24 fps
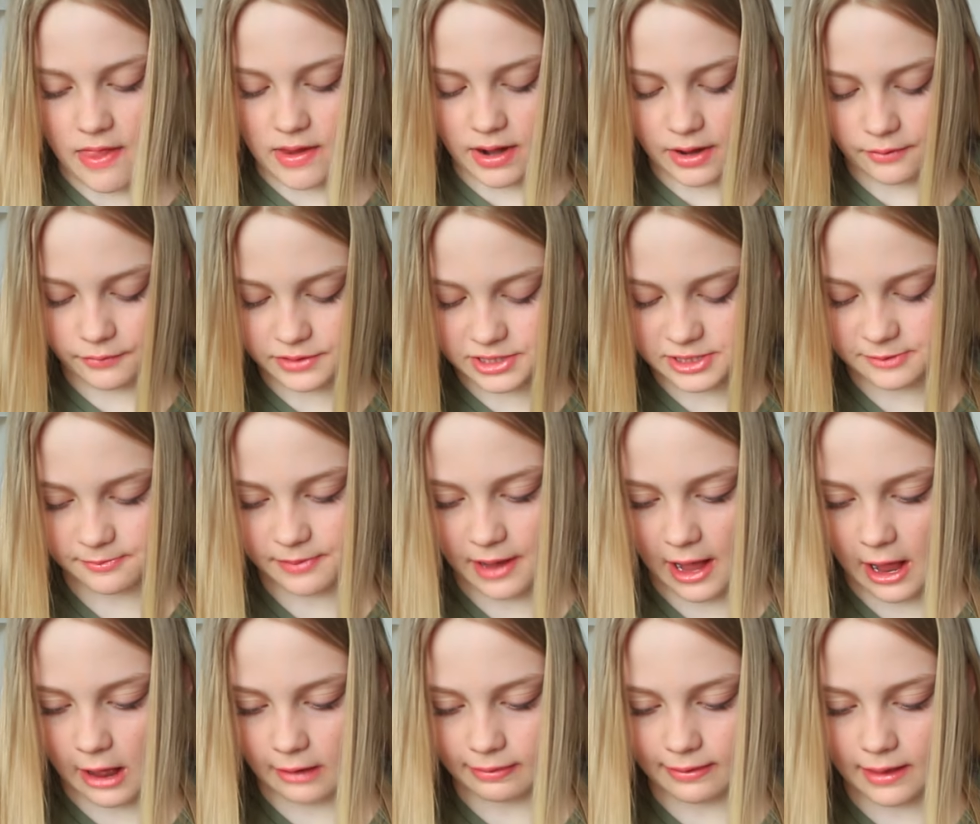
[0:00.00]
And then I went to
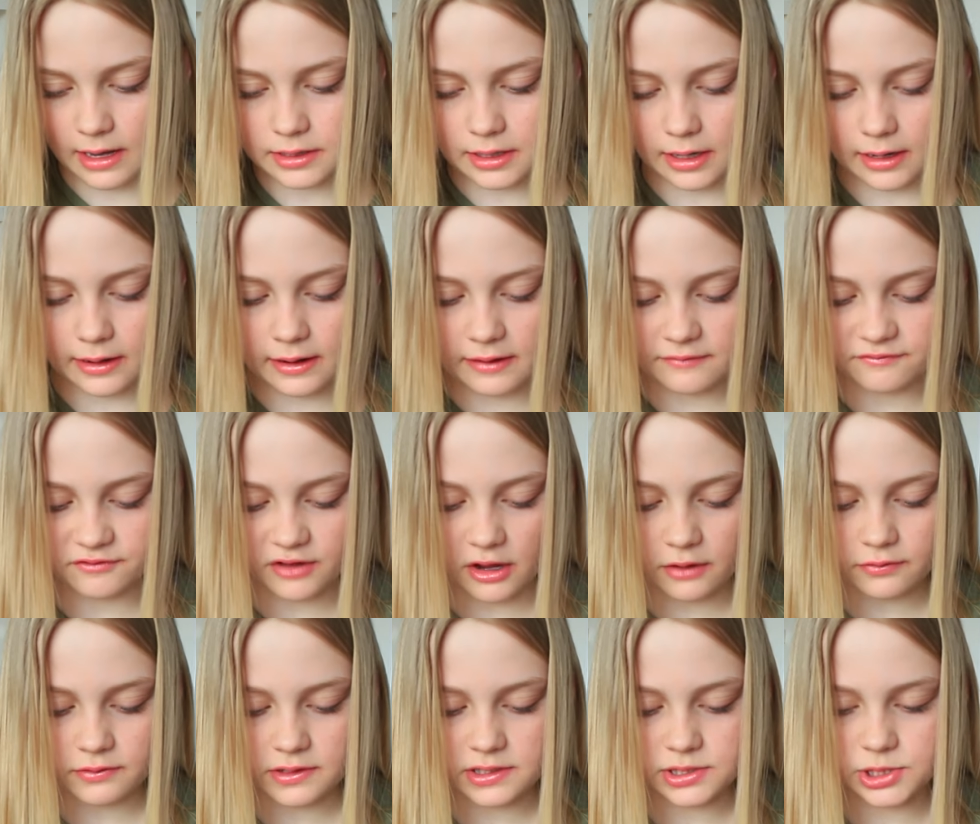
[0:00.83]
Poundland and I
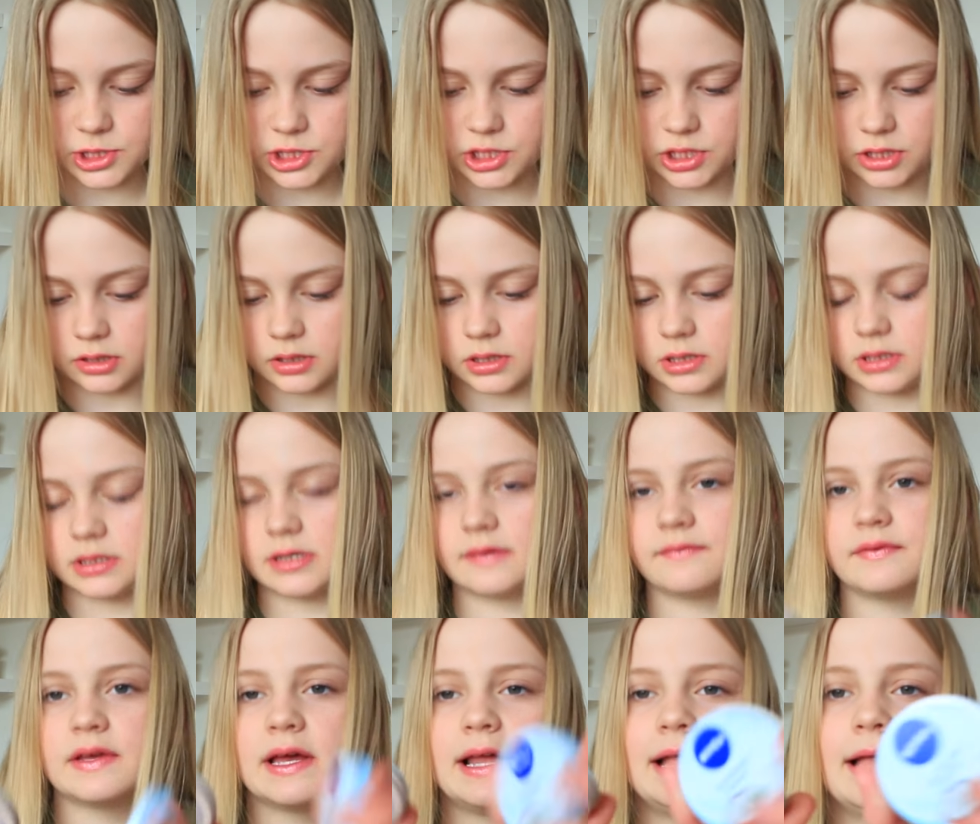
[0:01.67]
found these two
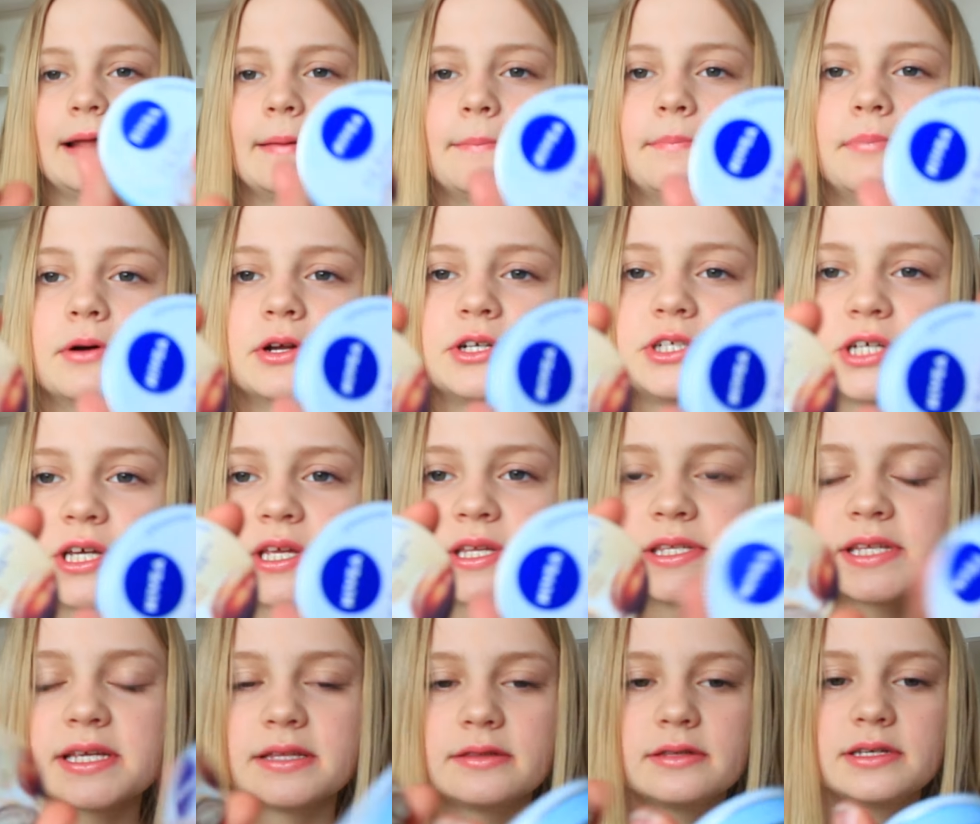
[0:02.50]
Nivea lip
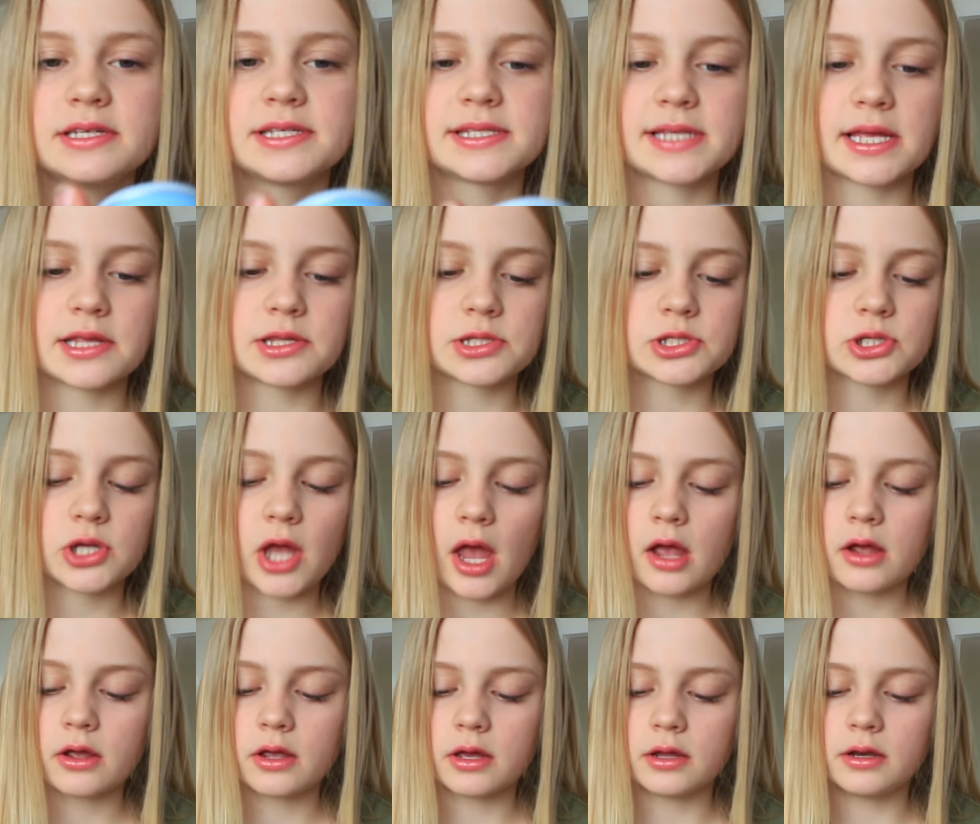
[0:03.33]
butters in the scents
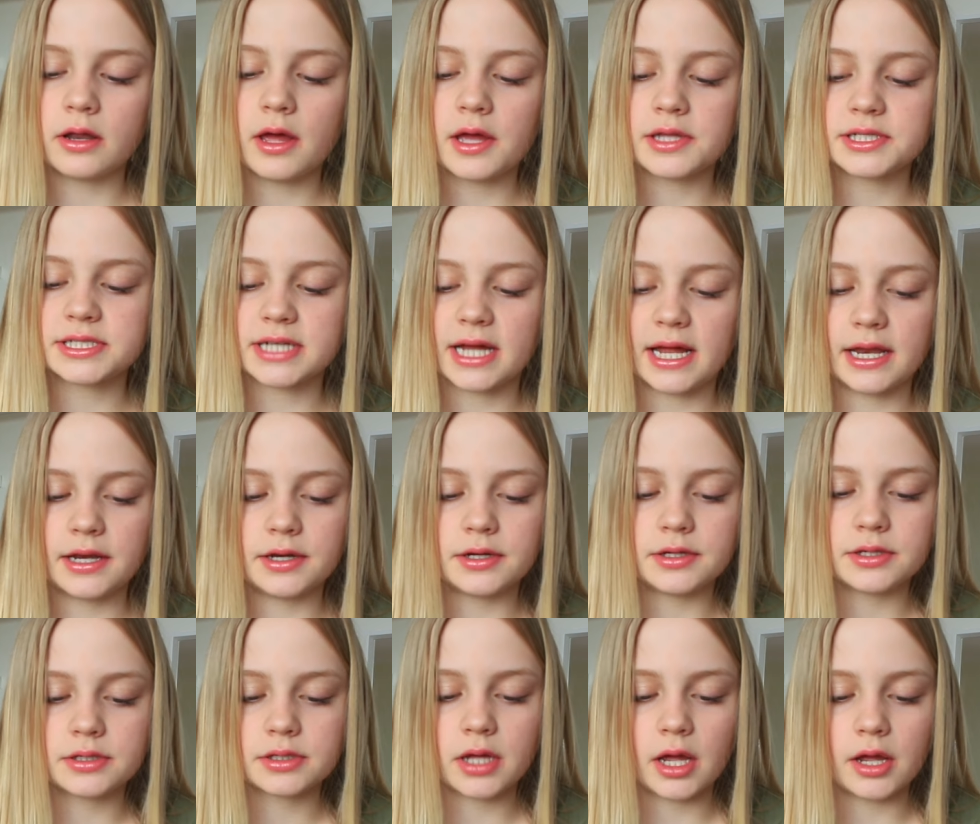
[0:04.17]
Coconut
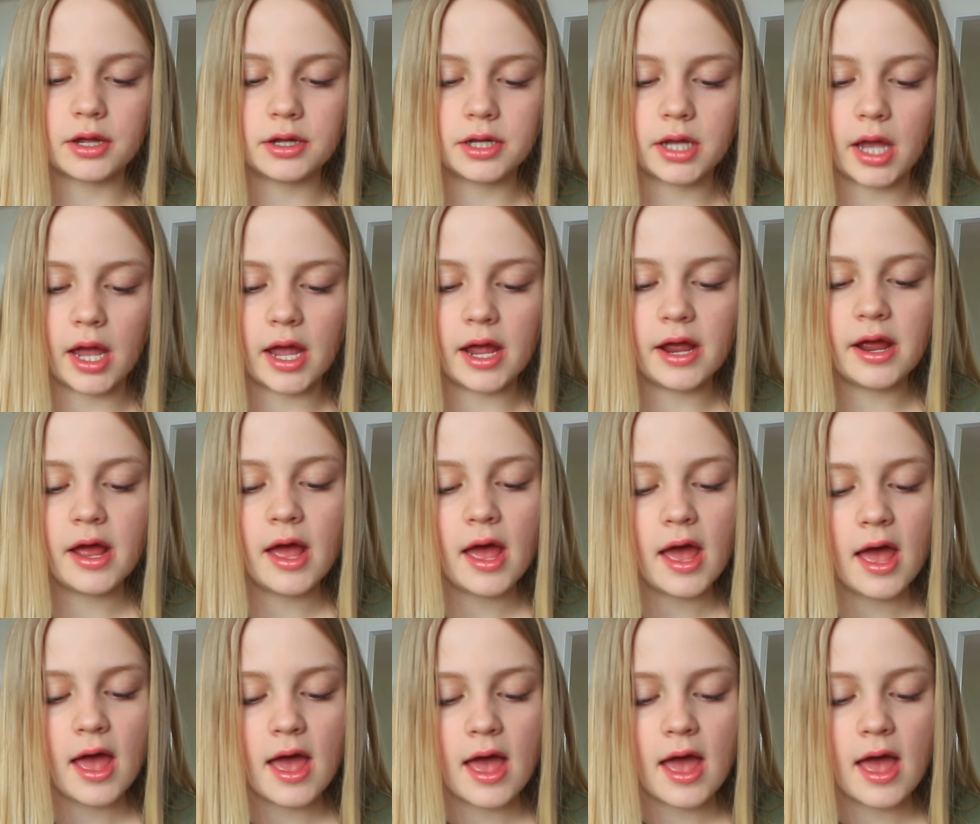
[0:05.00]
and Cocoa.